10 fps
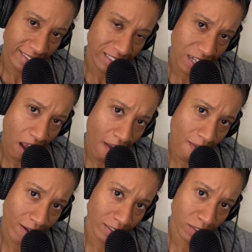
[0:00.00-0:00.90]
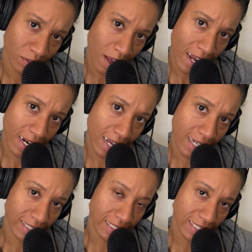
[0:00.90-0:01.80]
Mm-mm, what you eat
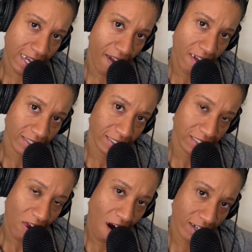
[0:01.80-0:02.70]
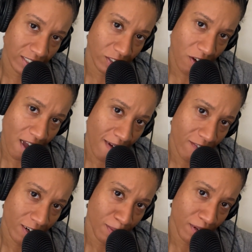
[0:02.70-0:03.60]
last night? You
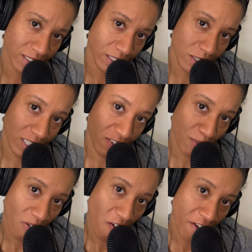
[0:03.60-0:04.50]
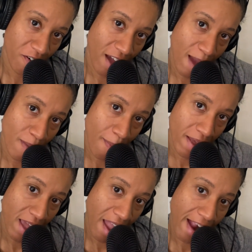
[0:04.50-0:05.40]
ain't want to brush your teeth before you came up
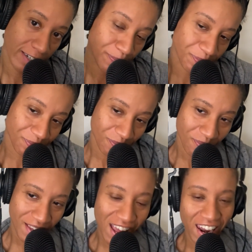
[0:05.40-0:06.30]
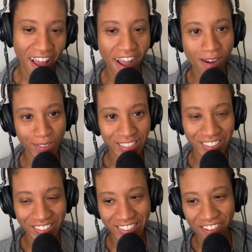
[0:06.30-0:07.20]
in here. Like I want to
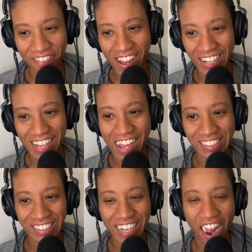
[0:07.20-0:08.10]
do stuff like that.